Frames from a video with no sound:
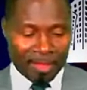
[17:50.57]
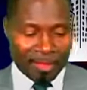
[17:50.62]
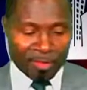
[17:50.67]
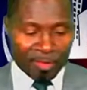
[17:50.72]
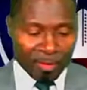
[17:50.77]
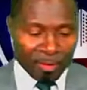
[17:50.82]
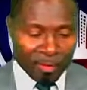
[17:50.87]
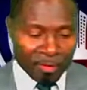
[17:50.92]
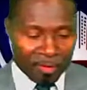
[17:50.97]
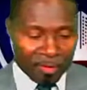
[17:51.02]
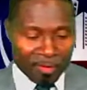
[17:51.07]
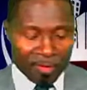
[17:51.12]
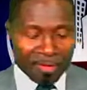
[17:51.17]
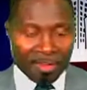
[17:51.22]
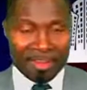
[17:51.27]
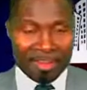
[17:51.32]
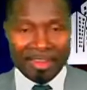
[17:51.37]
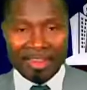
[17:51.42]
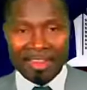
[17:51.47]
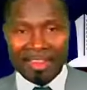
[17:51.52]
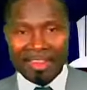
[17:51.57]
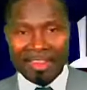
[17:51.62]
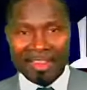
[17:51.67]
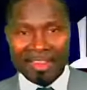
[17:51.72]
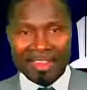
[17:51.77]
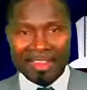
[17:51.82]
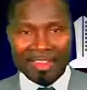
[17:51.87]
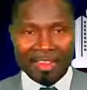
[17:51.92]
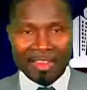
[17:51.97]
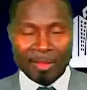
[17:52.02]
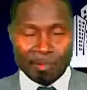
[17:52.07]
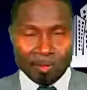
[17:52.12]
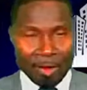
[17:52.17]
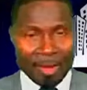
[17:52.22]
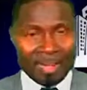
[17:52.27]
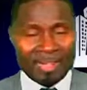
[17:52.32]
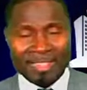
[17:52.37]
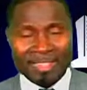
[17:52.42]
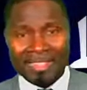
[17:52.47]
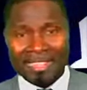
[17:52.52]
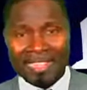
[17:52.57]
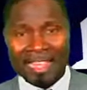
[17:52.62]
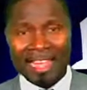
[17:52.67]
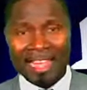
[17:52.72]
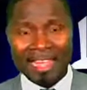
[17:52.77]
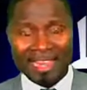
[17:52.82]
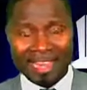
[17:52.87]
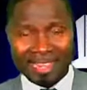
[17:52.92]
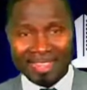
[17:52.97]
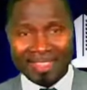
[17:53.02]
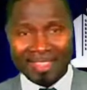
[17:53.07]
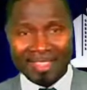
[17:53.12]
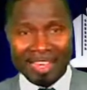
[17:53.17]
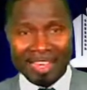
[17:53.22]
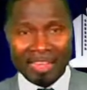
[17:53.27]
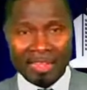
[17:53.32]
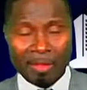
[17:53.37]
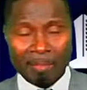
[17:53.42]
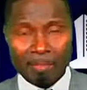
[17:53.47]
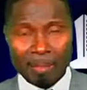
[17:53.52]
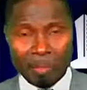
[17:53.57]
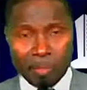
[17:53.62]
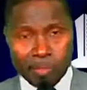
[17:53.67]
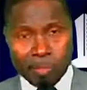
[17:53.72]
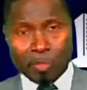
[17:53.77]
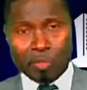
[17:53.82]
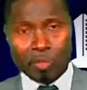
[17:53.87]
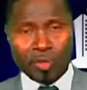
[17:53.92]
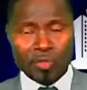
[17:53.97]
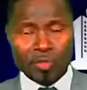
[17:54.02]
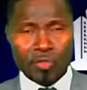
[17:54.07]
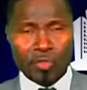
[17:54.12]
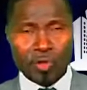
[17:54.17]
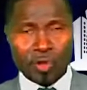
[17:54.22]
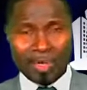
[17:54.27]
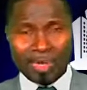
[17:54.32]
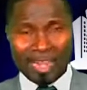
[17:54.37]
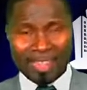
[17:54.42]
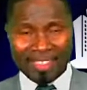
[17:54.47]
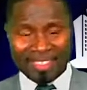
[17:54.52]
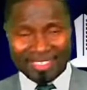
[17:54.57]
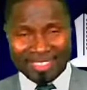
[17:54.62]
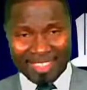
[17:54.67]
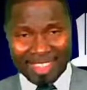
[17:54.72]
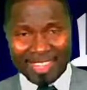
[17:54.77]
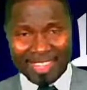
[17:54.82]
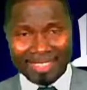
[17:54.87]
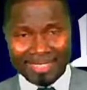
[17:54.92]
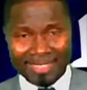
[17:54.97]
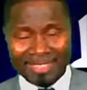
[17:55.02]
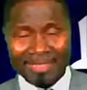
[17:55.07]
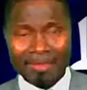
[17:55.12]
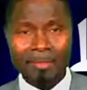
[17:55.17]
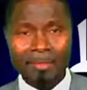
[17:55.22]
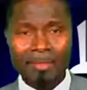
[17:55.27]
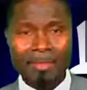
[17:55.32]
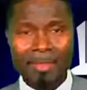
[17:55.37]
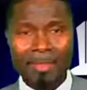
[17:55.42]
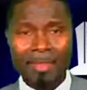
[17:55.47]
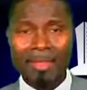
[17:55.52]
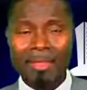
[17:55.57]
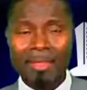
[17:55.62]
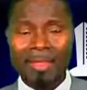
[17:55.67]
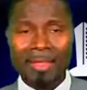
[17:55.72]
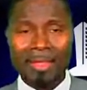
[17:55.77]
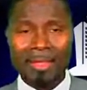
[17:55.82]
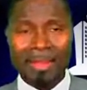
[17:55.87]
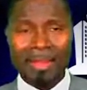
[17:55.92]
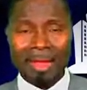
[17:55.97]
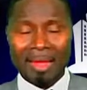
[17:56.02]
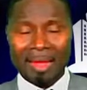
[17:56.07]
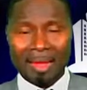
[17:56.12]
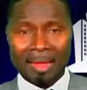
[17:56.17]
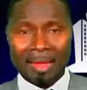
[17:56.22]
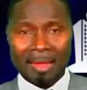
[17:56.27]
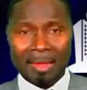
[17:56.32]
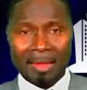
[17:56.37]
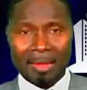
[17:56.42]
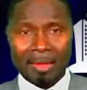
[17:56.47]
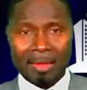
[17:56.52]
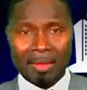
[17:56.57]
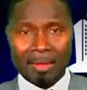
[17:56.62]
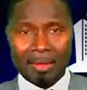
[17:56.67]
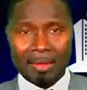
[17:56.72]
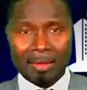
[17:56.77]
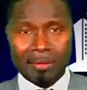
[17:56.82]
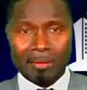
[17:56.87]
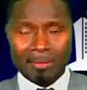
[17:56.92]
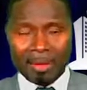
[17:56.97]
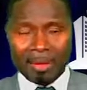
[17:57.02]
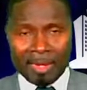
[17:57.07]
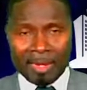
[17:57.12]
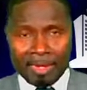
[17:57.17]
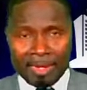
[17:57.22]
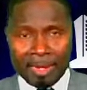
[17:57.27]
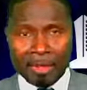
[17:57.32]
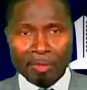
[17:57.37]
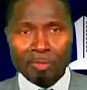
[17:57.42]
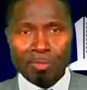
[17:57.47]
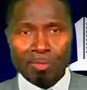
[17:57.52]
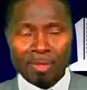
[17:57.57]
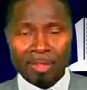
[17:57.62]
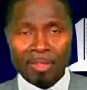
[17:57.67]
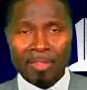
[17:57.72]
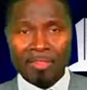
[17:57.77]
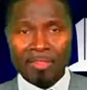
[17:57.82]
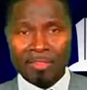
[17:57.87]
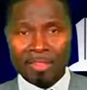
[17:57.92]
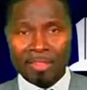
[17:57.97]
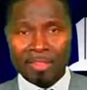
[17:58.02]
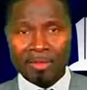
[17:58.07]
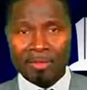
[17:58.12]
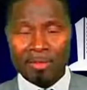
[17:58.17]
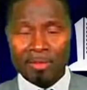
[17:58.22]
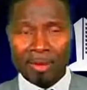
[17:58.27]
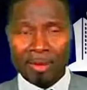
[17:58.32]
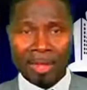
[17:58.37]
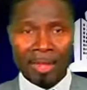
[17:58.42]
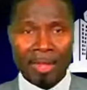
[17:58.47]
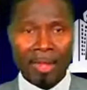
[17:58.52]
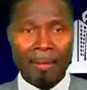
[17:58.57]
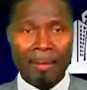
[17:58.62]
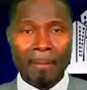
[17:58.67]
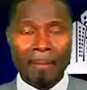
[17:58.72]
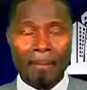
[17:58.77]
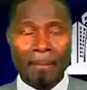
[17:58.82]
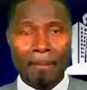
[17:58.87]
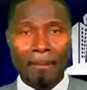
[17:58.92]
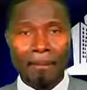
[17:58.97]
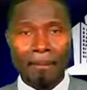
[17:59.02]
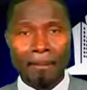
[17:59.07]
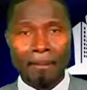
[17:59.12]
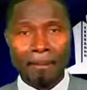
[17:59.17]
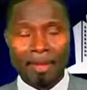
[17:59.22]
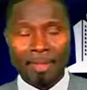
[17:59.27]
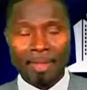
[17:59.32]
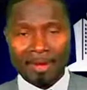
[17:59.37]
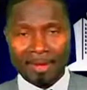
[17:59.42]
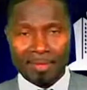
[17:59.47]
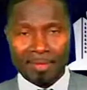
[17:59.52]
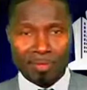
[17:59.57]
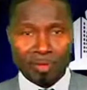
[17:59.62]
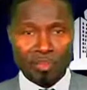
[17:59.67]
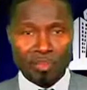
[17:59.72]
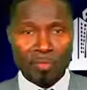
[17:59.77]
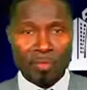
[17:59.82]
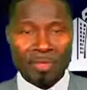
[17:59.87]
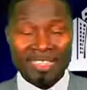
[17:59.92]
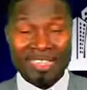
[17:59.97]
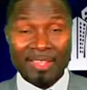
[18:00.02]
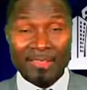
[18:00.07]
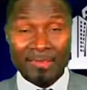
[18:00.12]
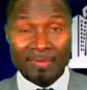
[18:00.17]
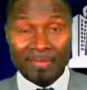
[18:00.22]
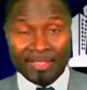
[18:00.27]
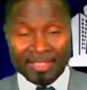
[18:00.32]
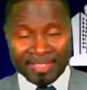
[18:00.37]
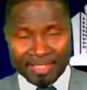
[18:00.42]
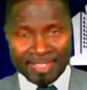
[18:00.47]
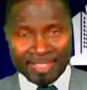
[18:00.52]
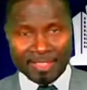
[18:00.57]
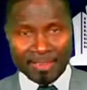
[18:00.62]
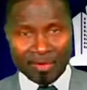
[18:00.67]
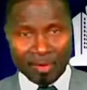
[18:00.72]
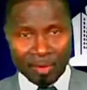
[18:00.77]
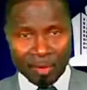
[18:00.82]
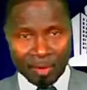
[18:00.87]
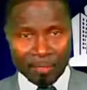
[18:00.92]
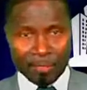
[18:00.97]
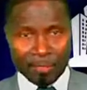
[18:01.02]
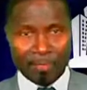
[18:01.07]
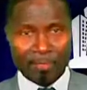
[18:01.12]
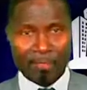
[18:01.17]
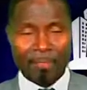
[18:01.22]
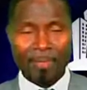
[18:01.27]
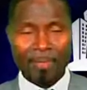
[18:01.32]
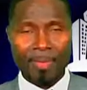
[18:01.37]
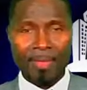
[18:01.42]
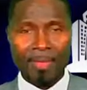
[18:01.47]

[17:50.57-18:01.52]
So the point here is that people need to understand that when it gets to this stage where there is going to be division of